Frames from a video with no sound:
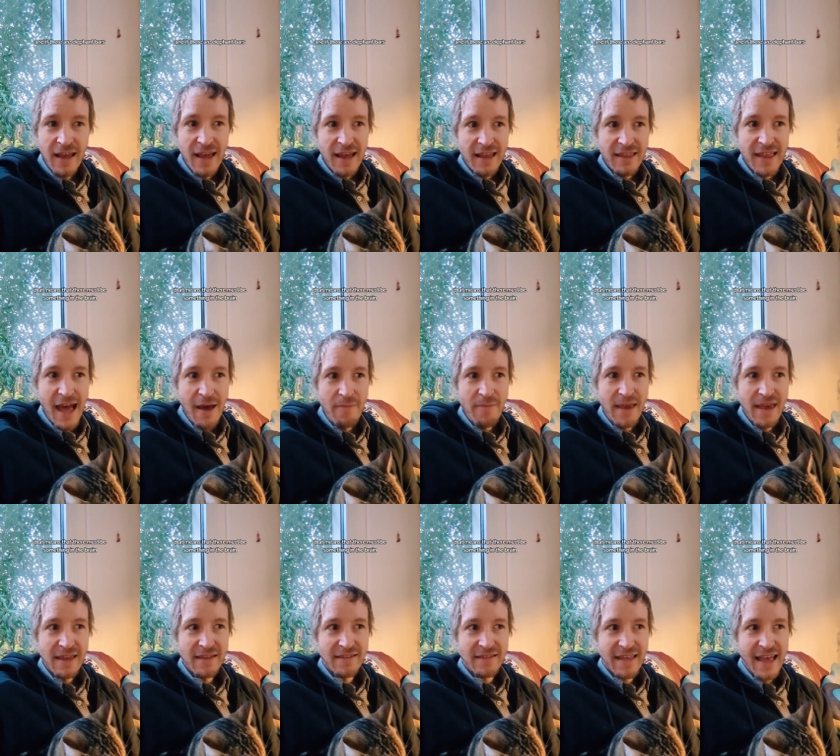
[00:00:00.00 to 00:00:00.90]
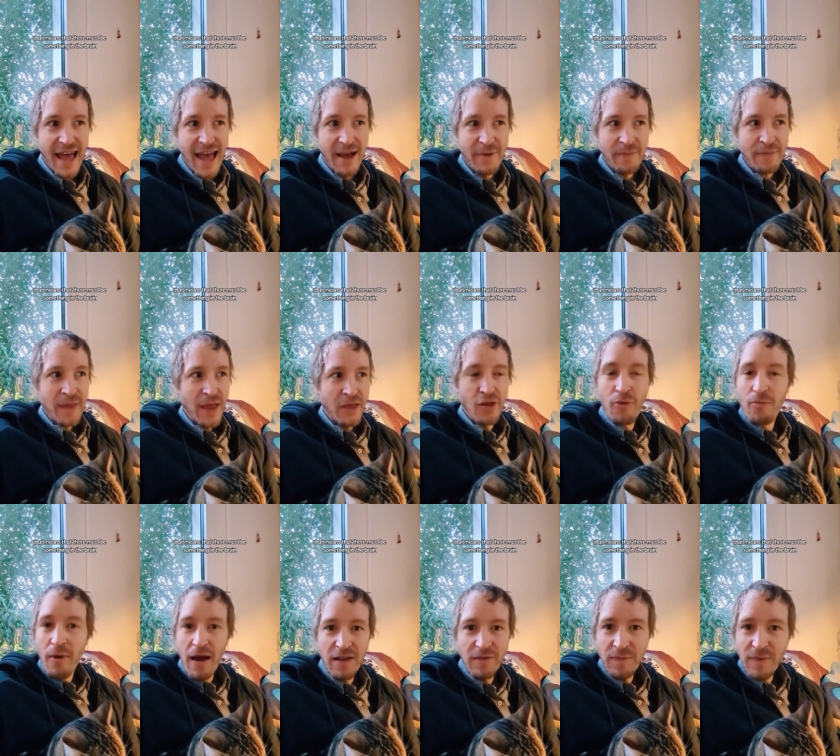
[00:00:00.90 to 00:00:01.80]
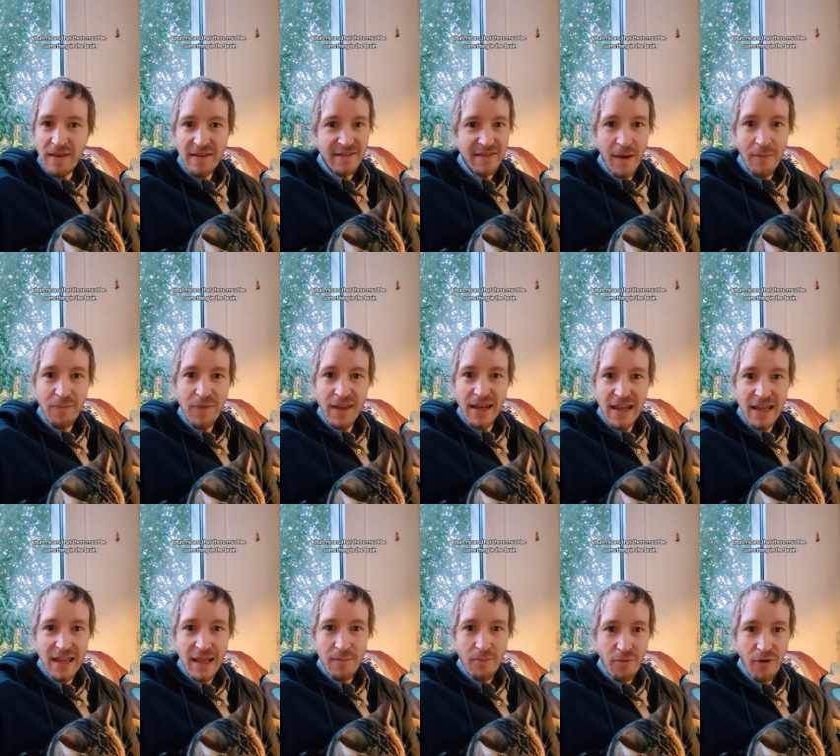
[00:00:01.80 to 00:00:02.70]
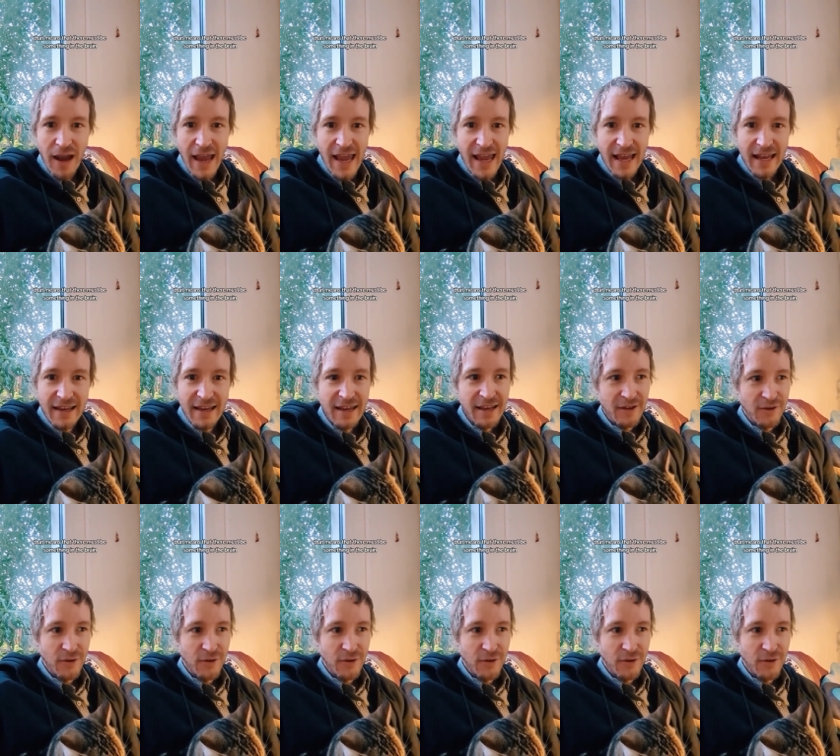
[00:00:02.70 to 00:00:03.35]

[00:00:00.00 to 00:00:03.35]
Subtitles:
that means that there must be something in the brain